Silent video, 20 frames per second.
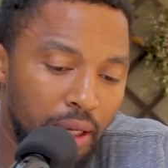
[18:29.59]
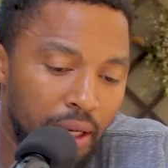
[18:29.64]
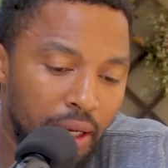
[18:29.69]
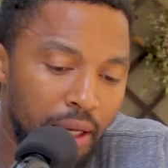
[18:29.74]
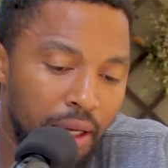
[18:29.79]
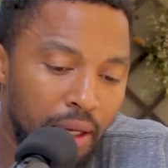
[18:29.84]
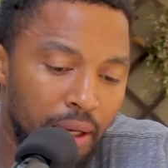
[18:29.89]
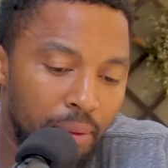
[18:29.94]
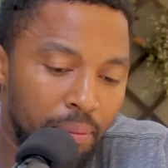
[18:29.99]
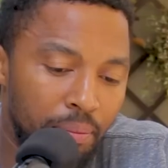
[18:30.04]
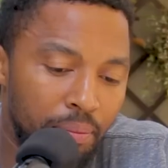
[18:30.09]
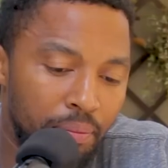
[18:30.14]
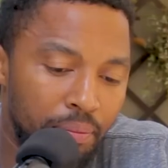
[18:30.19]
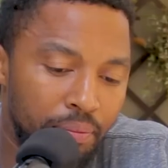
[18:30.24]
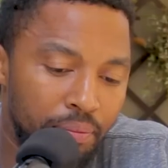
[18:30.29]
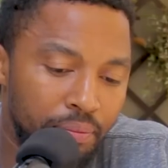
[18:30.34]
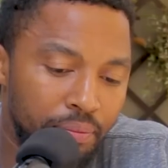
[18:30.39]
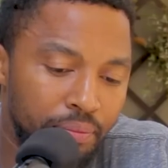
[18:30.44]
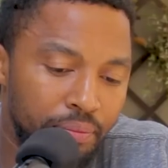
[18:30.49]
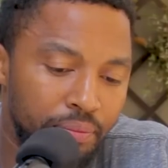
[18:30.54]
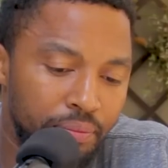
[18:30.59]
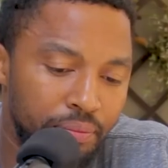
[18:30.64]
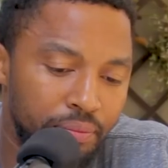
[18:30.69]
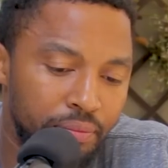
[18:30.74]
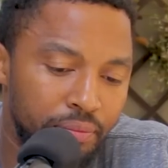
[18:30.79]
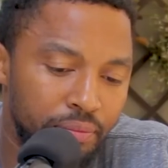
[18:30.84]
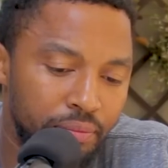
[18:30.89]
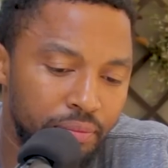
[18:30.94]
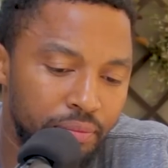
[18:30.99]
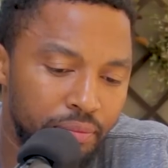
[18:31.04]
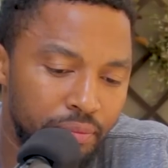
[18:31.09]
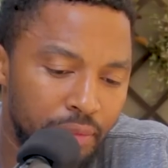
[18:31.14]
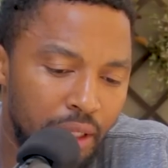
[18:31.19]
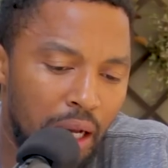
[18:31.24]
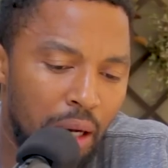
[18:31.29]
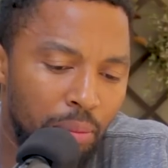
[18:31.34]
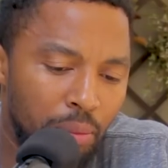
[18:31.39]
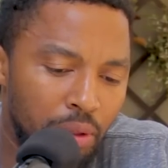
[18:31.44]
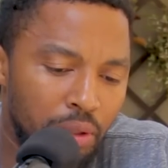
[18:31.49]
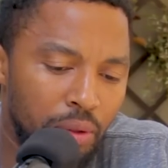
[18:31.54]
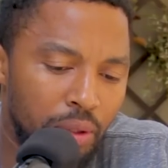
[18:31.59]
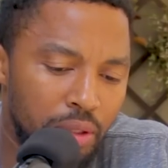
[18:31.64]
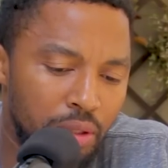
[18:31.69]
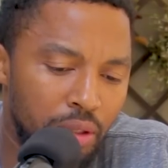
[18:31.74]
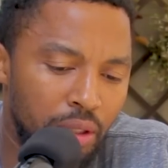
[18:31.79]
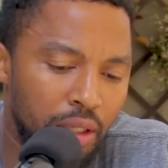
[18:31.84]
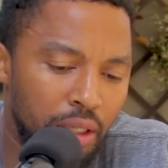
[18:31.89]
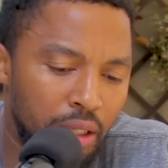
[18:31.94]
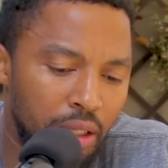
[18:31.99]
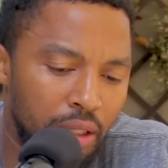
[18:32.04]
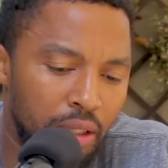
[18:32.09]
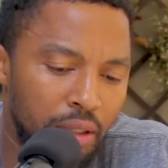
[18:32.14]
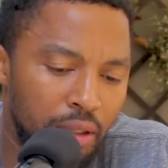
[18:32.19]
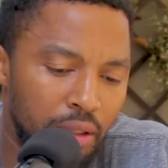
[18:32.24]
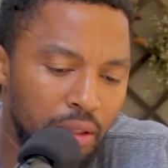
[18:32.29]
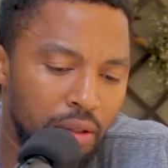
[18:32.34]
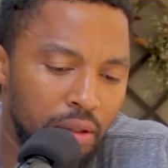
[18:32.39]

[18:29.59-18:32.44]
Mlotshwa was not a...